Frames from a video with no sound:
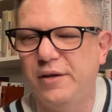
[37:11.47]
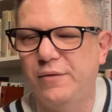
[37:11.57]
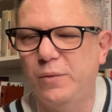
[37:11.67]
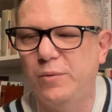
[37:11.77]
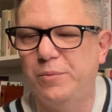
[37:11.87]

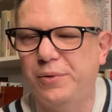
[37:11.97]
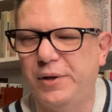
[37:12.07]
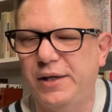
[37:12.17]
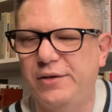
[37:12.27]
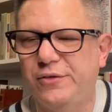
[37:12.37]
if you would
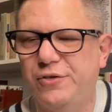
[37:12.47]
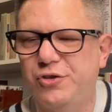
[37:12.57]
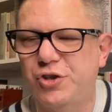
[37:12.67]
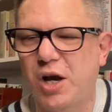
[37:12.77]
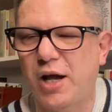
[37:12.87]
please
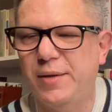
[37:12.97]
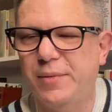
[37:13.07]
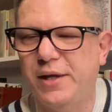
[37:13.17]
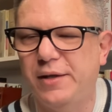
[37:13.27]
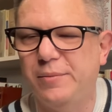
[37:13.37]

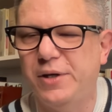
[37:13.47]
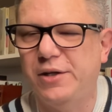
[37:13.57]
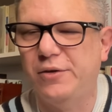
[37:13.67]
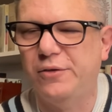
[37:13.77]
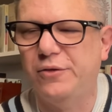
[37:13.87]
chime in,
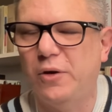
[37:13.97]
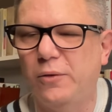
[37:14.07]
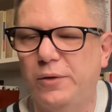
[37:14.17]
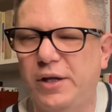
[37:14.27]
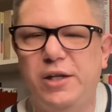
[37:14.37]
because
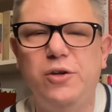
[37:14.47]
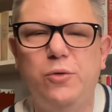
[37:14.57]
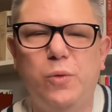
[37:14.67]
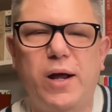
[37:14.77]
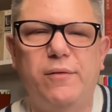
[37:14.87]
only
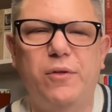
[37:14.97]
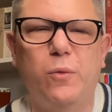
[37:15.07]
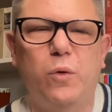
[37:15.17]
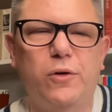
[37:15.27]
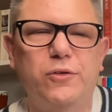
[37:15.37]
you have
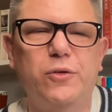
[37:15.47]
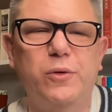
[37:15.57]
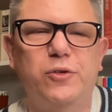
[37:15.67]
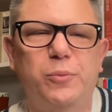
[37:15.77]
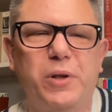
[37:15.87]
the words
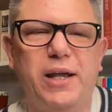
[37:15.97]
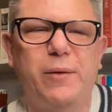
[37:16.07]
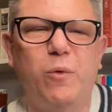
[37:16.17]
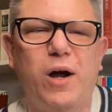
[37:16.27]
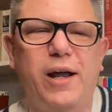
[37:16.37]
to
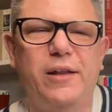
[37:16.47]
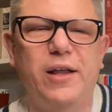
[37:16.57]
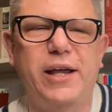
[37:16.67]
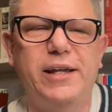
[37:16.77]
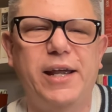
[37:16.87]
explain why I
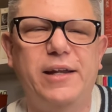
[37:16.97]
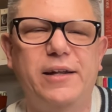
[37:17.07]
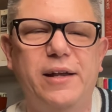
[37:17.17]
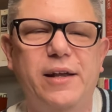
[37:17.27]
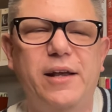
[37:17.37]
like it.
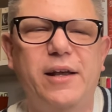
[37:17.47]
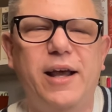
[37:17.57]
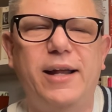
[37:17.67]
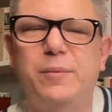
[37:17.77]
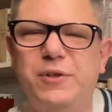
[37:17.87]

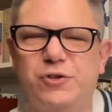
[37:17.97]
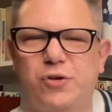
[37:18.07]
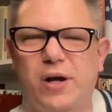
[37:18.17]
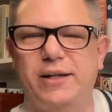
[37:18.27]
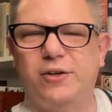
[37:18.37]
And I'm going to
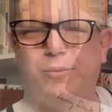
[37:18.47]
try to